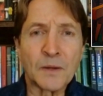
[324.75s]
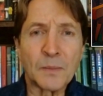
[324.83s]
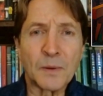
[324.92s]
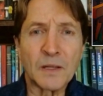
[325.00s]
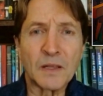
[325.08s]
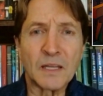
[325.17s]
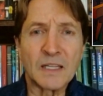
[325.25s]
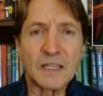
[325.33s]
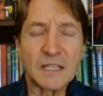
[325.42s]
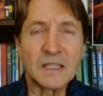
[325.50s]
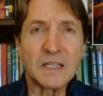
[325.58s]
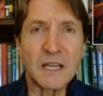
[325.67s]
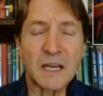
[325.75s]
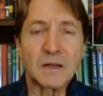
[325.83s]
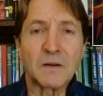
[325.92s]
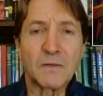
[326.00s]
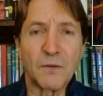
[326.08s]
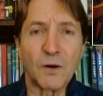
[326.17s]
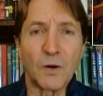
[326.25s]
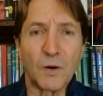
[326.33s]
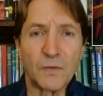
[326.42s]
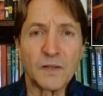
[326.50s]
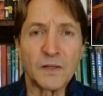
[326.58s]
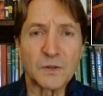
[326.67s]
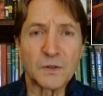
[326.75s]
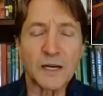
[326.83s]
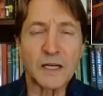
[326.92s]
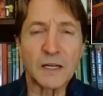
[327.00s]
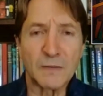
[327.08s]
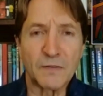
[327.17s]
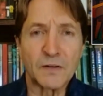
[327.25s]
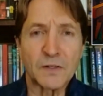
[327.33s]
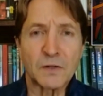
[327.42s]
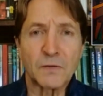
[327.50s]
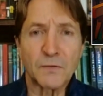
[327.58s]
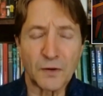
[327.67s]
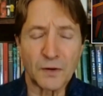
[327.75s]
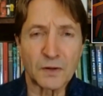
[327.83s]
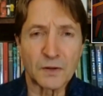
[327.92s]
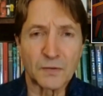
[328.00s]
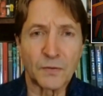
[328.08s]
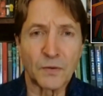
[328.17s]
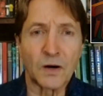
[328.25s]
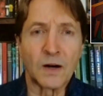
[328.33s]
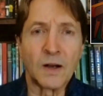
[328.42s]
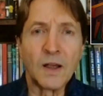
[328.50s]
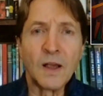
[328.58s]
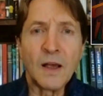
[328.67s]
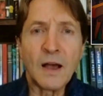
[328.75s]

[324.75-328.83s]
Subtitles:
but they didn't get involved in trading fish and furs for